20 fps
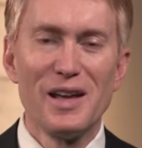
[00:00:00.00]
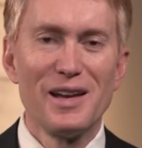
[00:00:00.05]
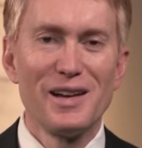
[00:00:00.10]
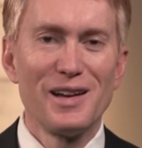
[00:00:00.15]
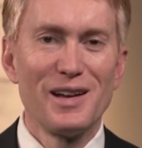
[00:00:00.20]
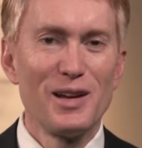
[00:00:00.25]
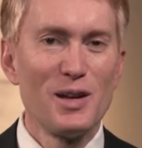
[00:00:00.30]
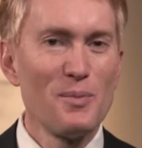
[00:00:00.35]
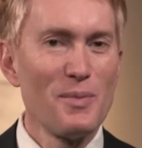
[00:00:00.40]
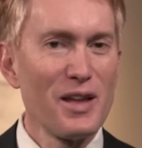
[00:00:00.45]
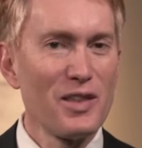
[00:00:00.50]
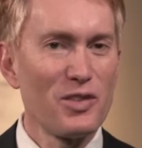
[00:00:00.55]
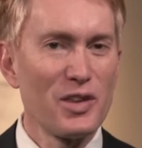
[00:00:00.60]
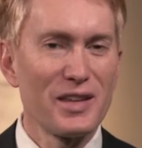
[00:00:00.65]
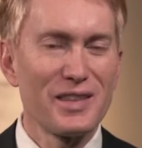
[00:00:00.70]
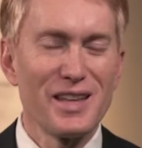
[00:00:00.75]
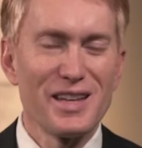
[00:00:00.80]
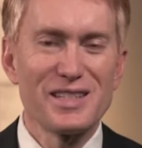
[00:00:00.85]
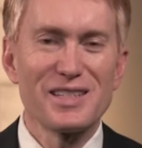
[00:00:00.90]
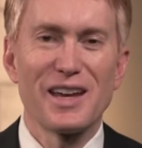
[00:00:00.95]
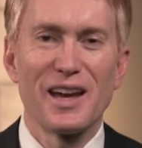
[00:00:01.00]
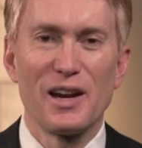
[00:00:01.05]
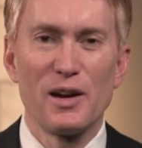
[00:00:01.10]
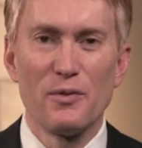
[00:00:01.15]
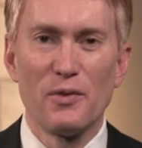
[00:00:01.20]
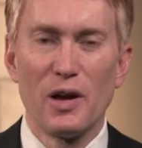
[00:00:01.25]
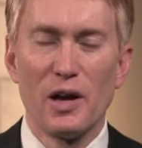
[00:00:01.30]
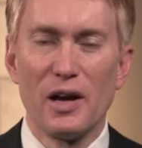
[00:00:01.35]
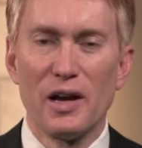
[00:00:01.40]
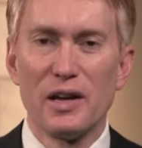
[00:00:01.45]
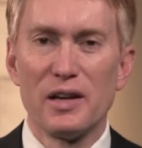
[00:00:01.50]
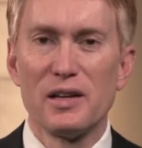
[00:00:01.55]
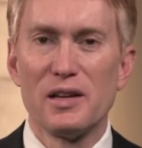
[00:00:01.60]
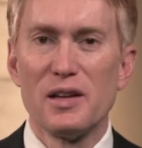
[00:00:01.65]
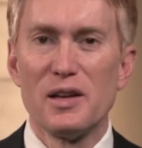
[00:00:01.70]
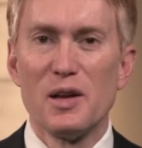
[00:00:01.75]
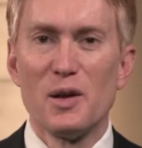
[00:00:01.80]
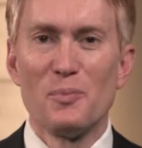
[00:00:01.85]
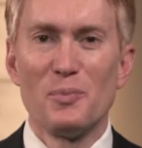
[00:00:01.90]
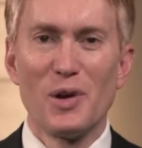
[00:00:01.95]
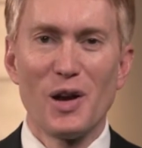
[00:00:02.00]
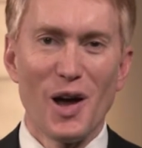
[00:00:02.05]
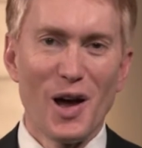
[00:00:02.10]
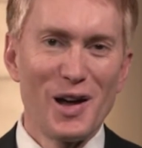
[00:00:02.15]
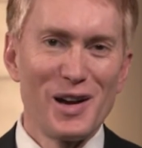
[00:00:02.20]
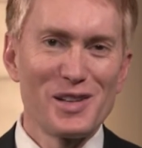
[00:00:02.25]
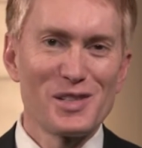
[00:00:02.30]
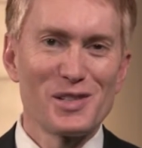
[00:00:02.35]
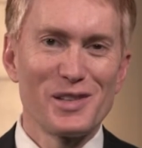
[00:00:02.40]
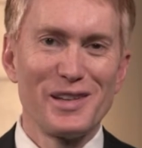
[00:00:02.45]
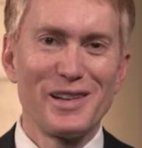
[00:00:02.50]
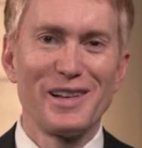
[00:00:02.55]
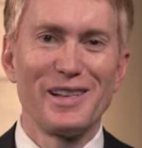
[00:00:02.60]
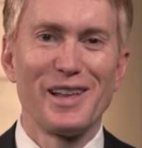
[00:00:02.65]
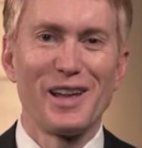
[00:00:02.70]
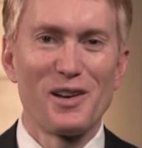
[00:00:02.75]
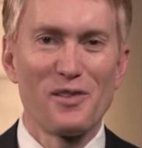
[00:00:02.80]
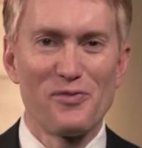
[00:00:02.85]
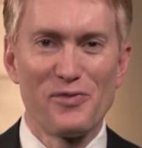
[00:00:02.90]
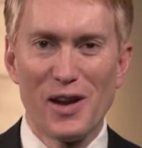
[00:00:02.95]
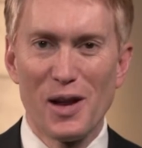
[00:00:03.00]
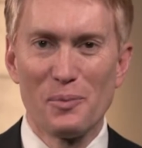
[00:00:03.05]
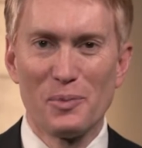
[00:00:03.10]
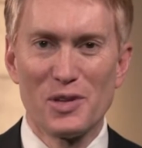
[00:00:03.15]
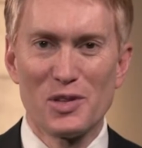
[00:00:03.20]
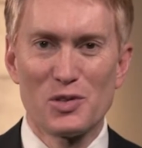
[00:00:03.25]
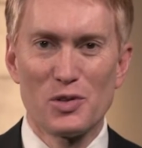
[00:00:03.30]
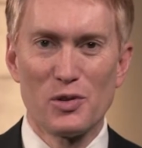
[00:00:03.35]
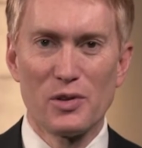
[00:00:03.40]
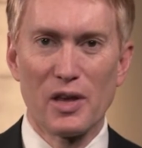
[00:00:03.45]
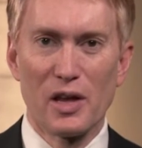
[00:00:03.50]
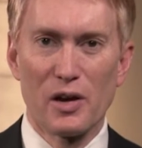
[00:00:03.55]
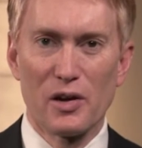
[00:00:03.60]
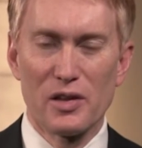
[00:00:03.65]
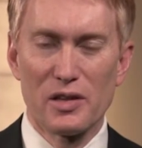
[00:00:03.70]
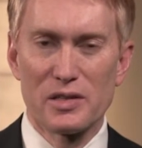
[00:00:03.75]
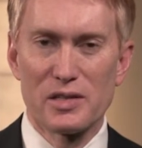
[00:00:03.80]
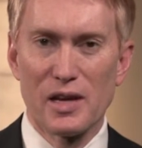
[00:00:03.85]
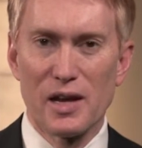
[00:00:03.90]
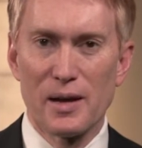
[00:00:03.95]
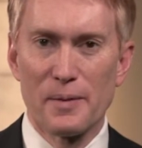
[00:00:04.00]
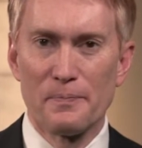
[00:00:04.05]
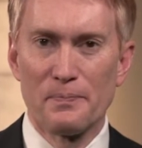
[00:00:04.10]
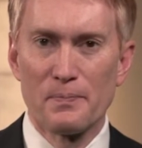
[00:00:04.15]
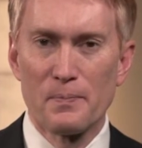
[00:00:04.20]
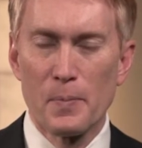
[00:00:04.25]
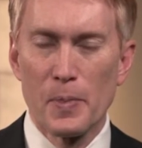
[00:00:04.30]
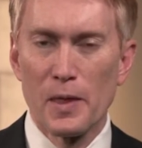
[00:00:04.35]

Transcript: Now, you may think that's kind of odd, but honestly, a lot of families do that all the time.